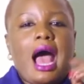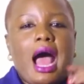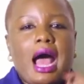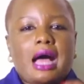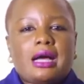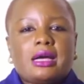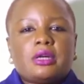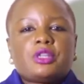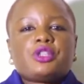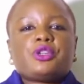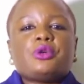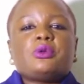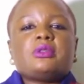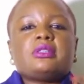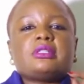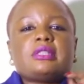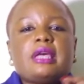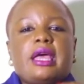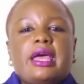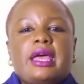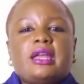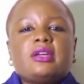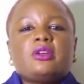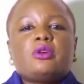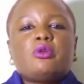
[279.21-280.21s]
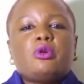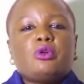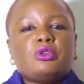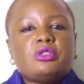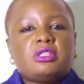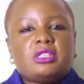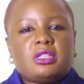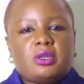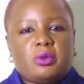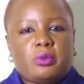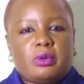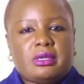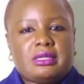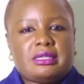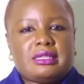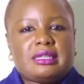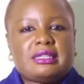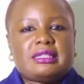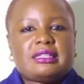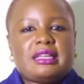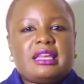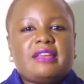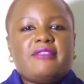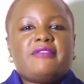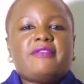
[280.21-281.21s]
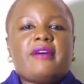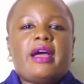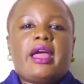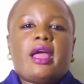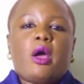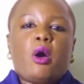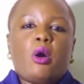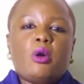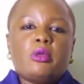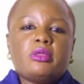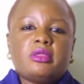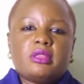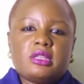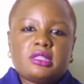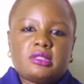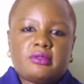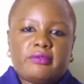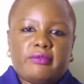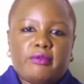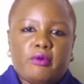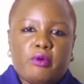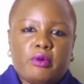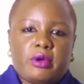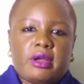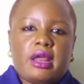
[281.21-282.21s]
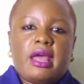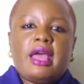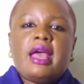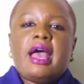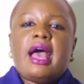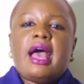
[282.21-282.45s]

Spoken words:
actions and consequences. If I own this phone